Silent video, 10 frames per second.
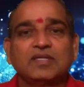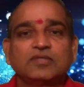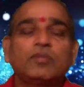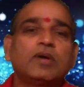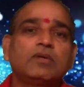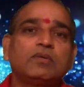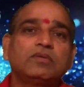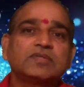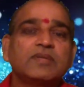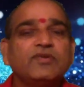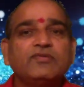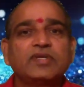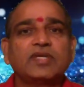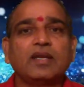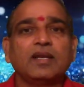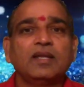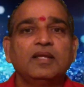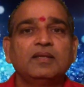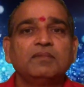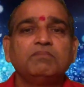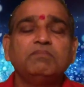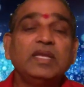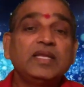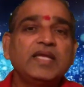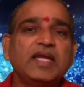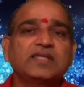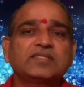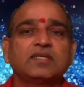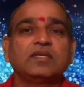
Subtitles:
Tomorrow, someone will tell, Bill Gates